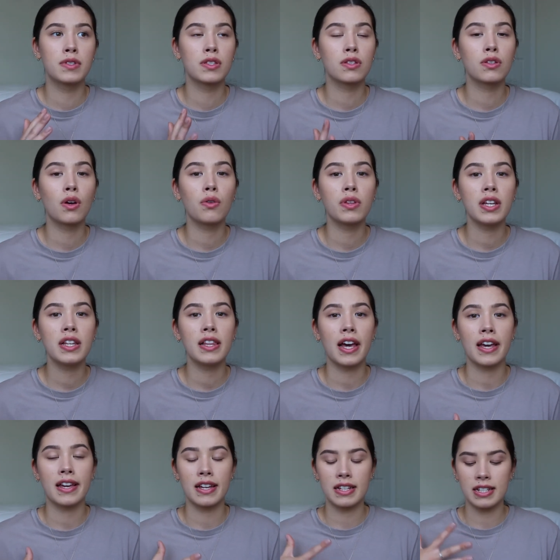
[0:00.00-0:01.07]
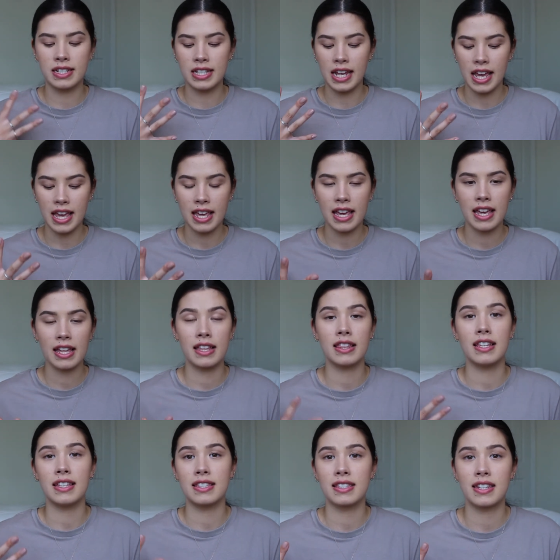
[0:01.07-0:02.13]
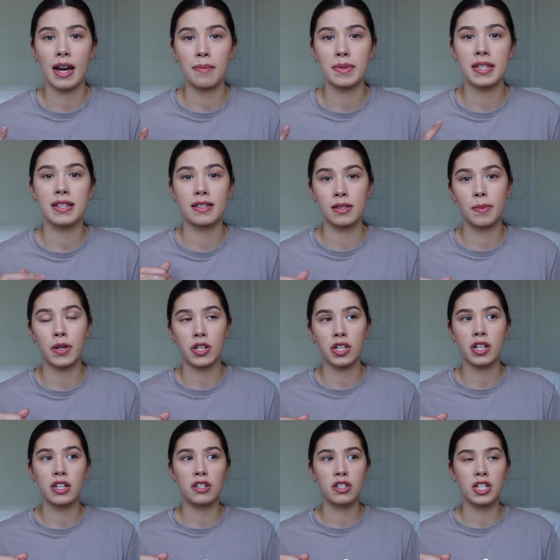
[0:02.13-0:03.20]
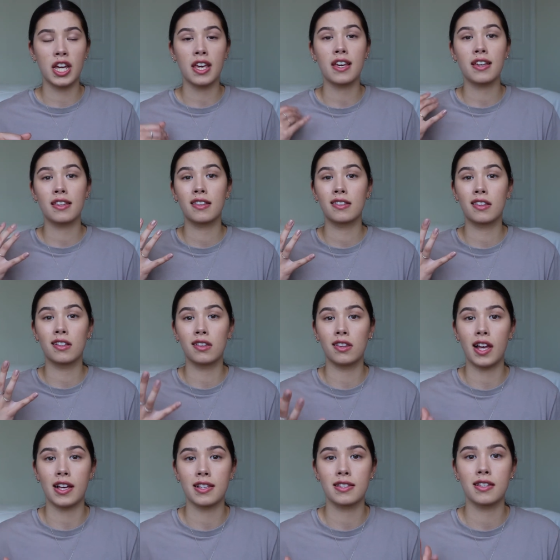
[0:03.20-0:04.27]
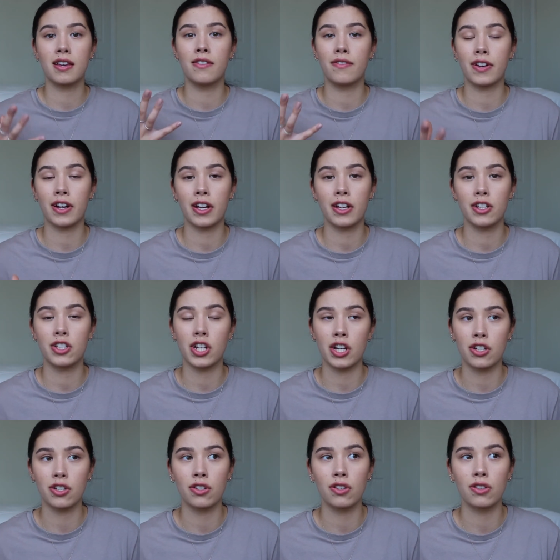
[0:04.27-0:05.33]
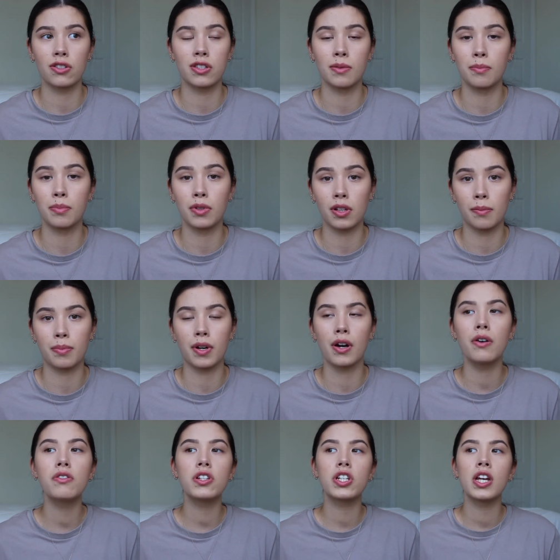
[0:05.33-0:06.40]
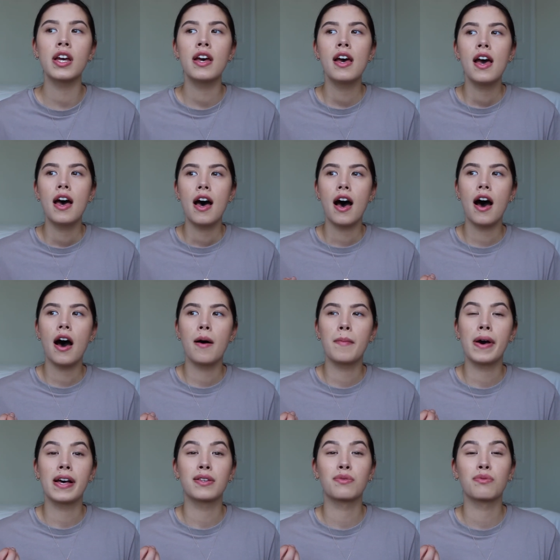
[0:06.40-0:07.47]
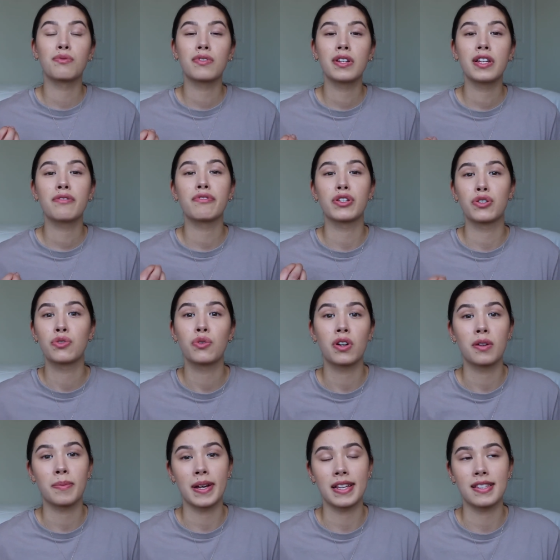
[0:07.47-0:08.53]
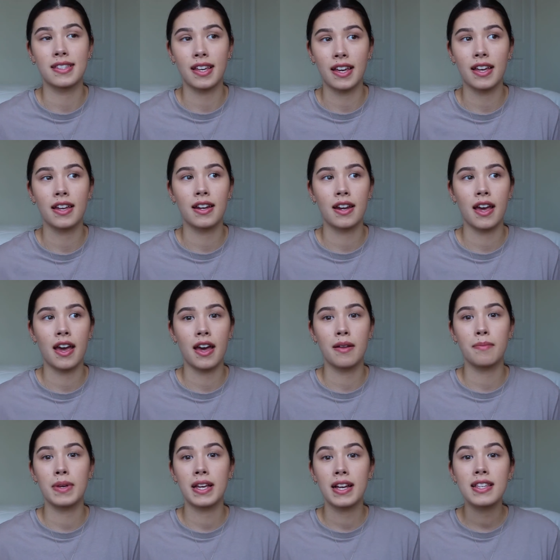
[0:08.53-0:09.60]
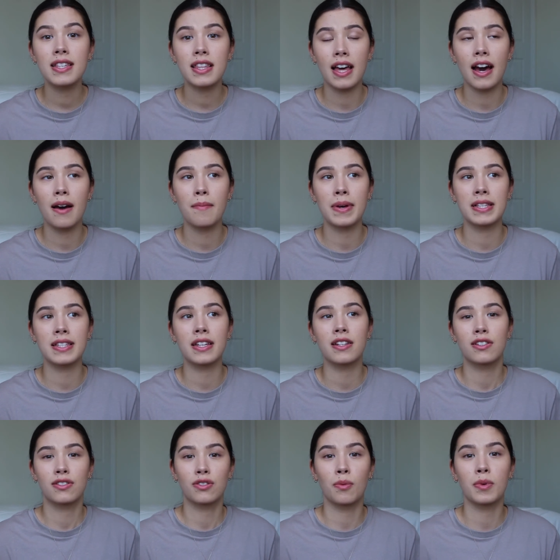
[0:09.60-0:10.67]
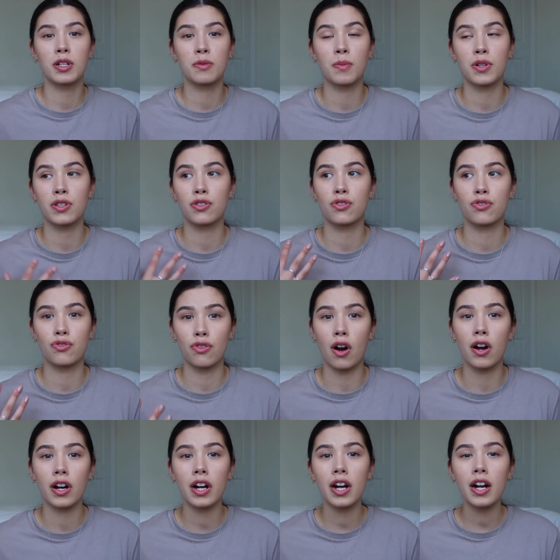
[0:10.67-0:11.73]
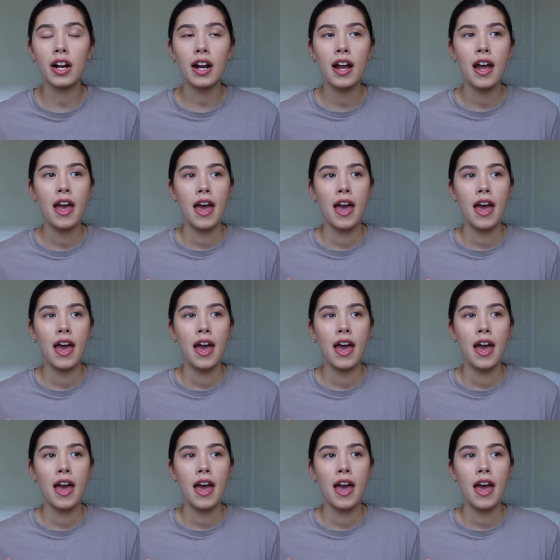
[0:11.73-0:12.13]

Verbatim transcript: Slowly like taking these steps, and especially taking the less and very gentle, simple approach, has really restored my skin, and because of that my skin is so much more stronger